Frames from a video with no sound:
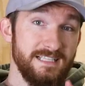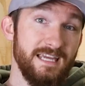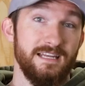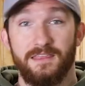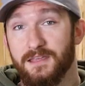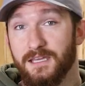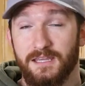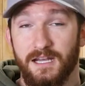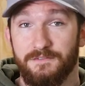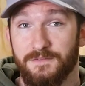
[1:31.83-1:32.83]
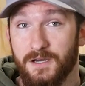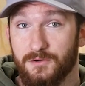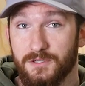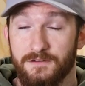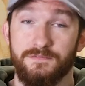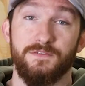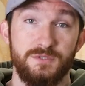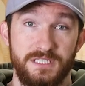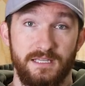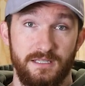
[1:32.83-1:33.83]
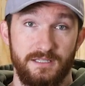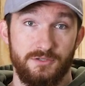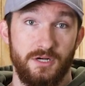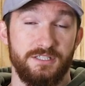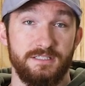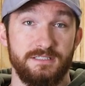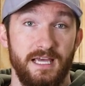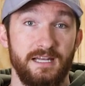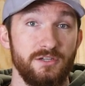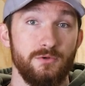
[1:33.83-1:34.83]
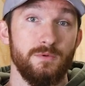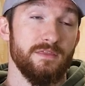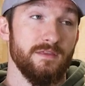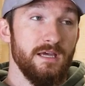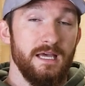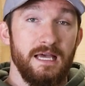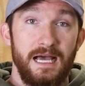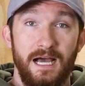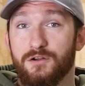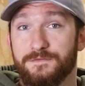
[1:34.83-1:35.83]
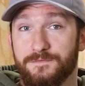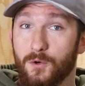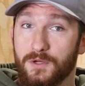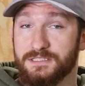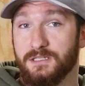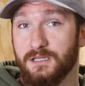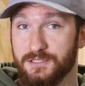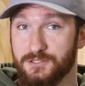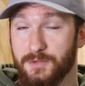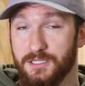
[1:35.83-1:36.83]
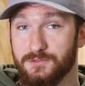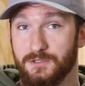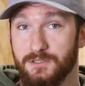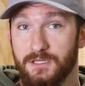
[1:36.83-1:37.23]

second thing that I found confusing in the instructions had to do with how to focus the laser module.